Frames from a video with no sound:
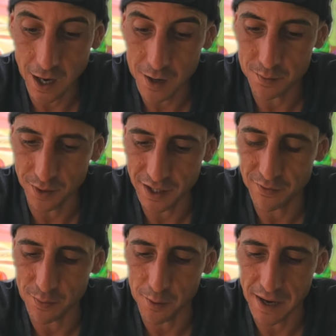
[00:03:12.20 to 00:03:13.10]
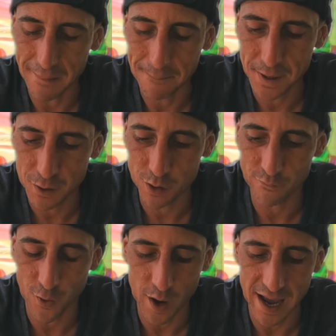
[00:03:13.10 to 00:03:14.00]
Unbelievable, man.
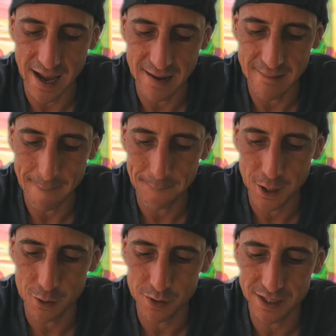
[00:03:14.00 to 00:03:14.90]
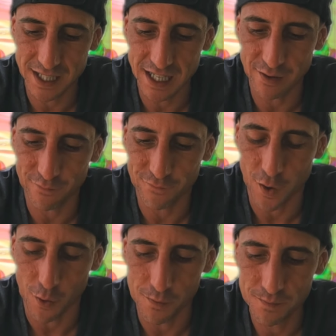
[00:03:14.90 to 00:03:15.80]
Beautiful hit.
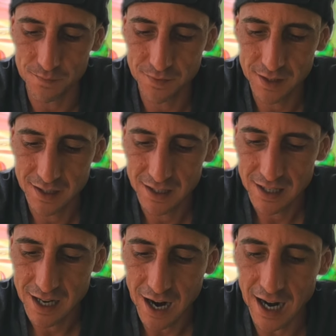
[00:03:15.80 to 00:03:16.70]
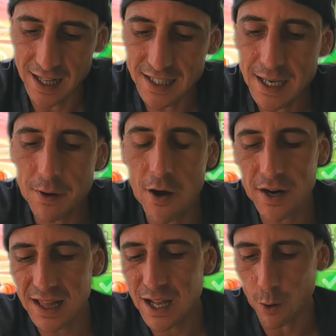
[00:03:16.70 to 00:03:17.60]
Beautiful. Alright, let's keep
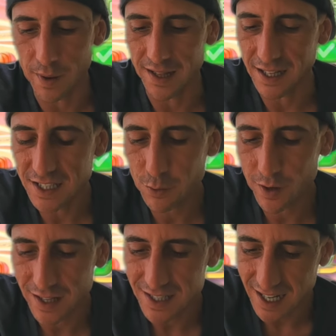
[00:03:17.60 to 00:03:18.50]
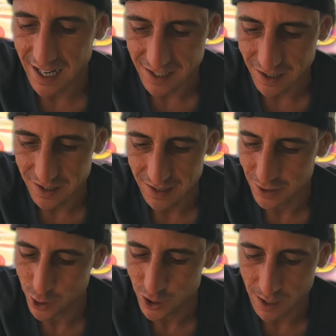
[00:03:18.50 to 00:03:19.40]
going a little bit. Let's see where this takes us.
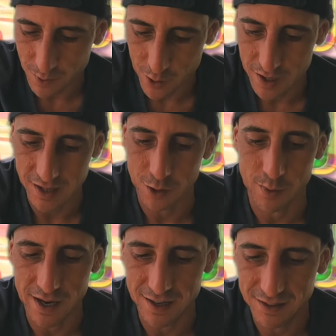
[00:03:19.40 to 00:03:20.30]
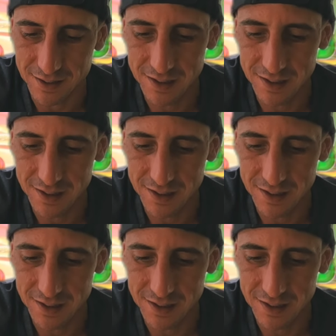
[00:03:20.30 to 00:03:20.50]
Let's just keep going a little bit.